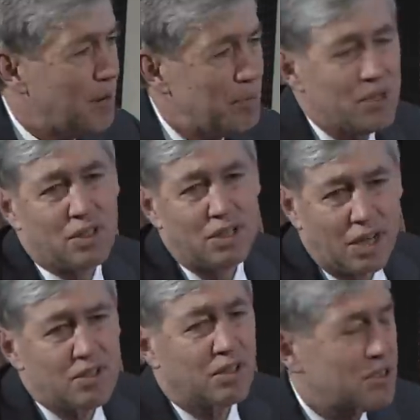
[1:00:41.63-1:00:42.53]
but is a
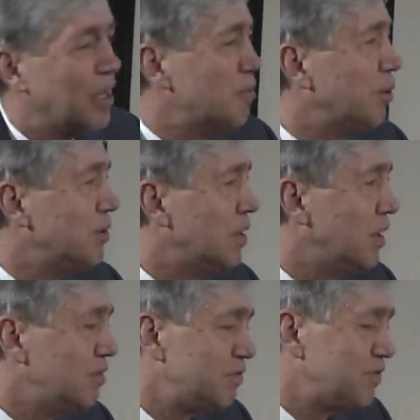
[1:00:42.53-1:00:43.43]
nice example
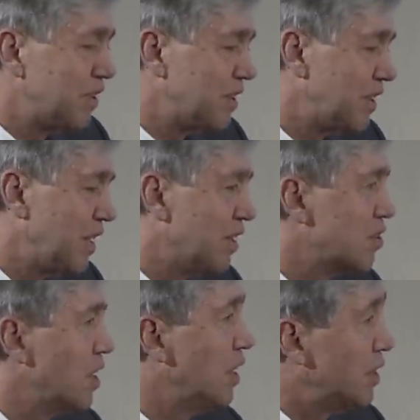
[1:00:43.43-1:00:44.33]
of,
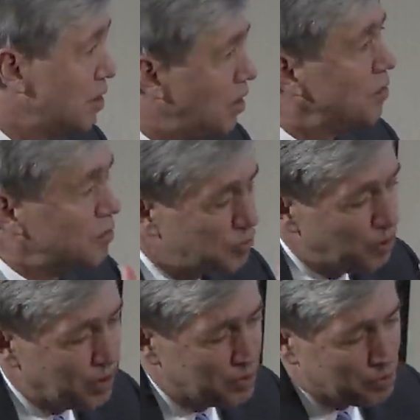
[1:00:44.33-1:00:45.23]
exa of
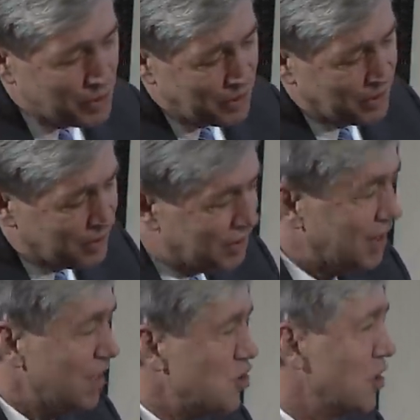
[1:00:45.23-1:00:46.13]
where in
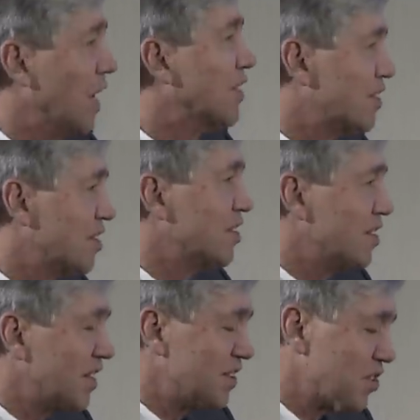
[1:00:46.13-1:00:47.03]
genetic
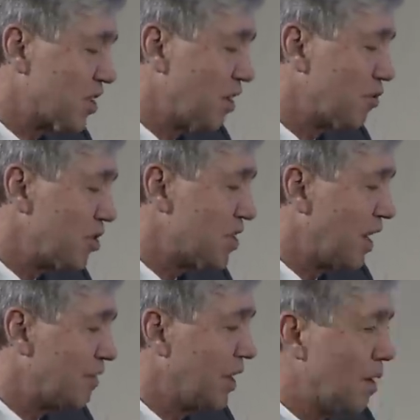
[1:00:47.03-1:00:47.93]
discoveries
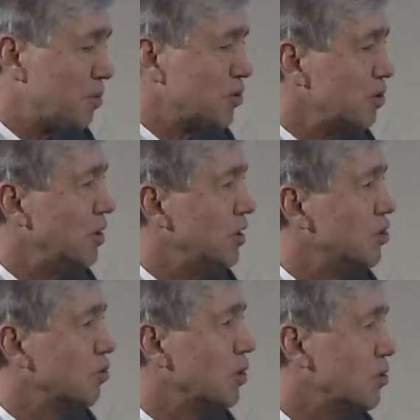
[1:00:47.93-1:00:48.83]
have the opportunity
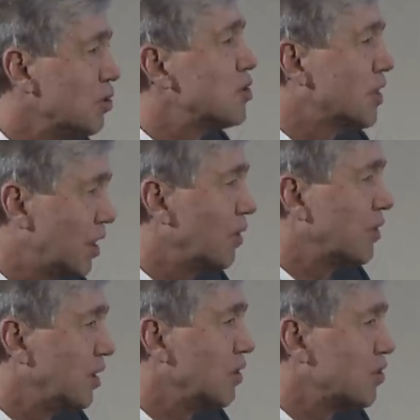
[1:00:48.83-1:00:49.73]
to reduce a
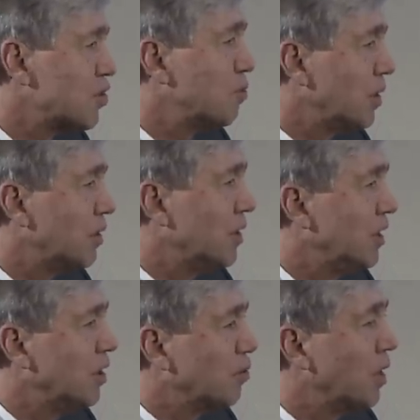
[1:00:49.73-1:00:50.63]
healthcare mm-hmm.
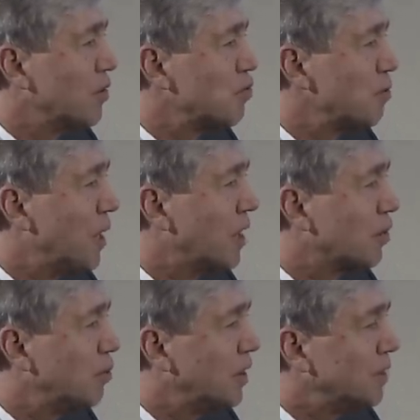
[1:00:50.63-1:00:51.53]
disparity in a rather
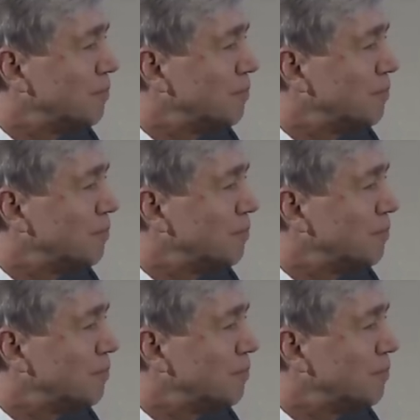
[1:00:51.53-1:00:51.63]
dramatic way.